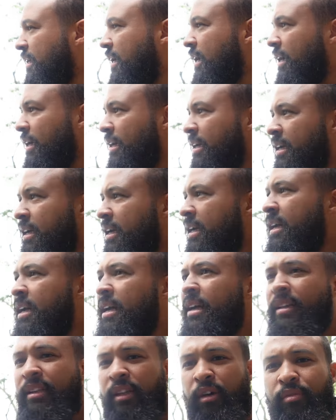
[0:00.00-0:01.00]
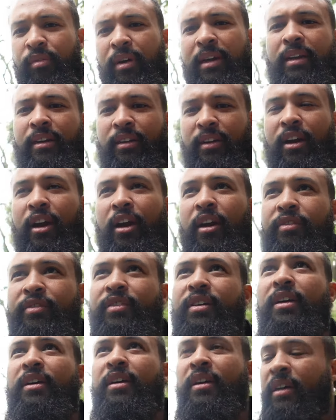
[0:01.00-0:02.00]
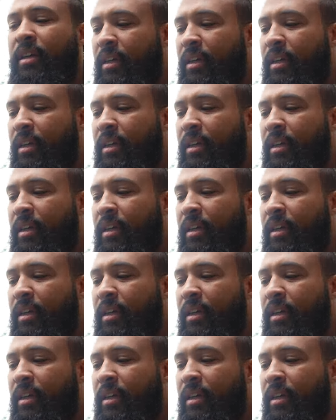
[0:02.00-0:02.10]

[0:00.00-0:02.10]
they'll really look after you.